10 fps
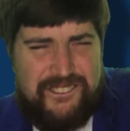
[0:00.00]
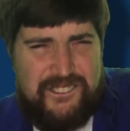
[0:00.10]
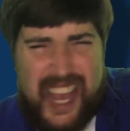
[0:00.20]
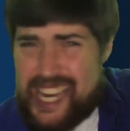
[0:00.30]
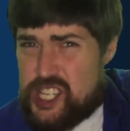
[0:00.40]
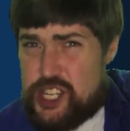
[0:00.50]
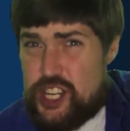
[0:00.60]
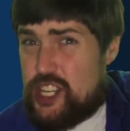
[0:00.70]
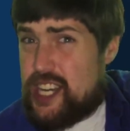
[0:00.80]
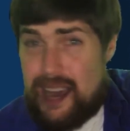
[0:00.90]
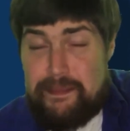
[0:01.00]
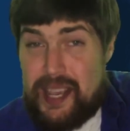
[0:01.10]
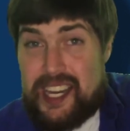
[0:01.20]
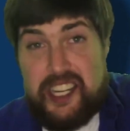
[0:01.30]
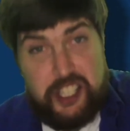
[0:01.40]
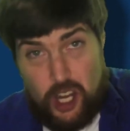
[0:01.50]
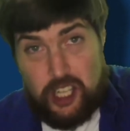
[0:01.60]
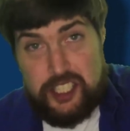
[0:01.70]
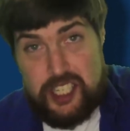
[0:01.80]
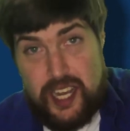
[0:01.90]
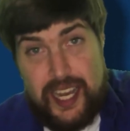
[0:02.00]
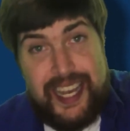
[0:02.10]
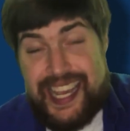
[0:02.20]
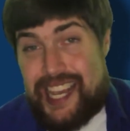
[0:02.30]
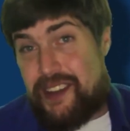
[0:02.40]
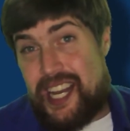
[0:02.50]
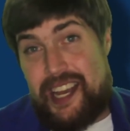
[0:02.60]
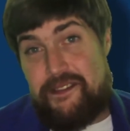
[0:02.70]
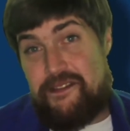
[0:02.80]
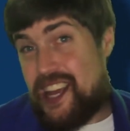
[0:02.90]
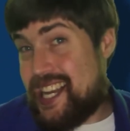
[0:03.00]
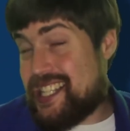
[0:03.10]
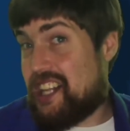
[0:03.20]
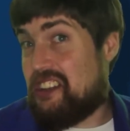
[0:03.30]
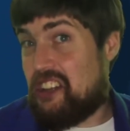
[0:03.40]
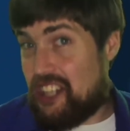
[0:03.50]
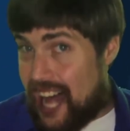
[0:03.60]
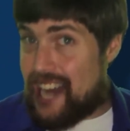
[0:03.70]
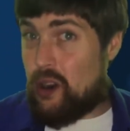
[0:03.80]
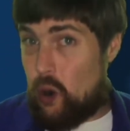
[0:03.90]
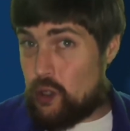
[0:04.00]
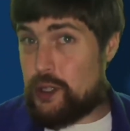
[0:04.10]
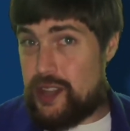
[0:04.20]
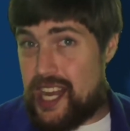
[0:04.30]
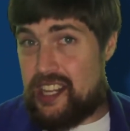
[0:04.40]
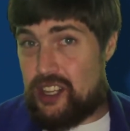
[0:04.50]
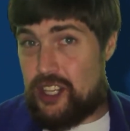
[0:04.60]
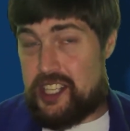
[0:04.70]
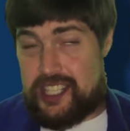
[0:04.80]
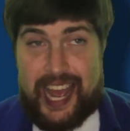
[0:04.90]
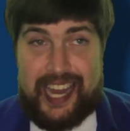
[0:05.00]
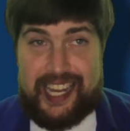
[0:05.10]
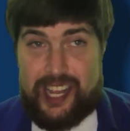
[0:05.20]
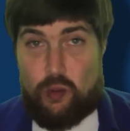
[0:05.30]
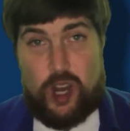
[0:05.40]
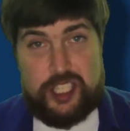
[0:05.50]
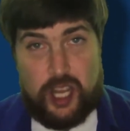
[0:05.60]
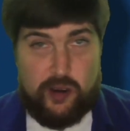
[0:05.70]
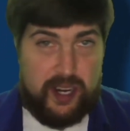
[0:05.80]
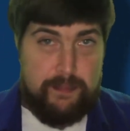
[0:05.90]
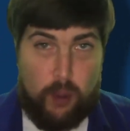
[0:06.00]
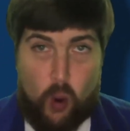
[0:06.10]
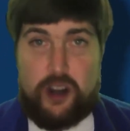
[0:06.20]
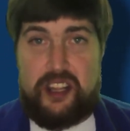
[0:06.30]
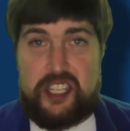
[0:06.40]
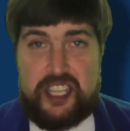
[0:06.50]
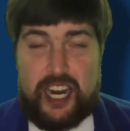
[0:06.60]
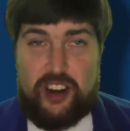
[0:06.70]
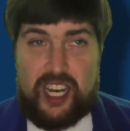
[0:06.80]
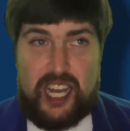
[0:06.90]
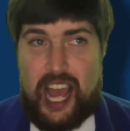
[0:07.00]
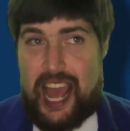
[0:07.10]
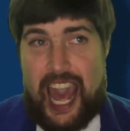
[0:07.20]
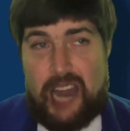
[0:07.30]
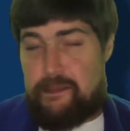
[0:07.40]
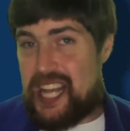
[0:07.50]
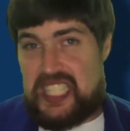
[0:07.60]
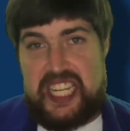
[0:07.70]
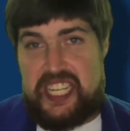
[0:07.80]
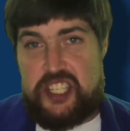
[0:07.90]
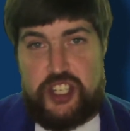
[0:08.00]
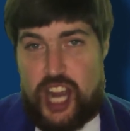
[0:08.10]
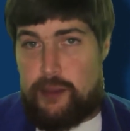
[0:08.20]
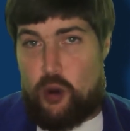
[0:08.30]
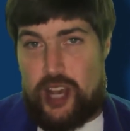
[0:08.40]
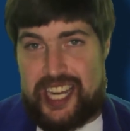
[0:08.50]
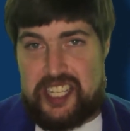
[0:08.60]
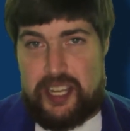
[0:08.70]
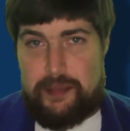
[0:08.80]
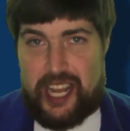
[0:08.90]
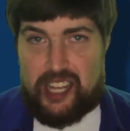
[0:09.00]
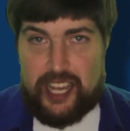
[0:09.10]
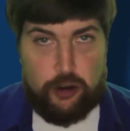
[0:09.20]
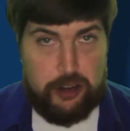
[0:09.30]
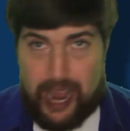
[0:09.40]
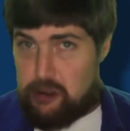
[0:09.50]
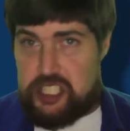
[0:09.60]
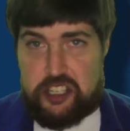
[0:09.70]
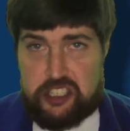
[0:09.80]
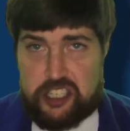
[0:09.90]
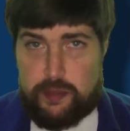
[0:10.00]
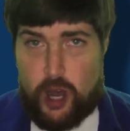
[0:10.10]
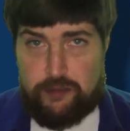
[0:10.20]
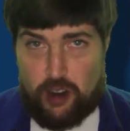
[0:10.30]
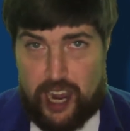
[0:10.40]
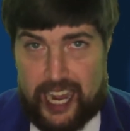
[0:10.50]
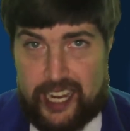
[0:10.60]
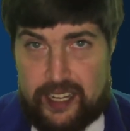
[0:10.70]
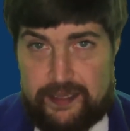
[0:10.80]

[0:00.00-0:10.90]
Finn should not be an adult. Even if Finn is a lot older than he looks, and he was already born in this era, at best he's John Boyega someday later. Now he's just a small fry.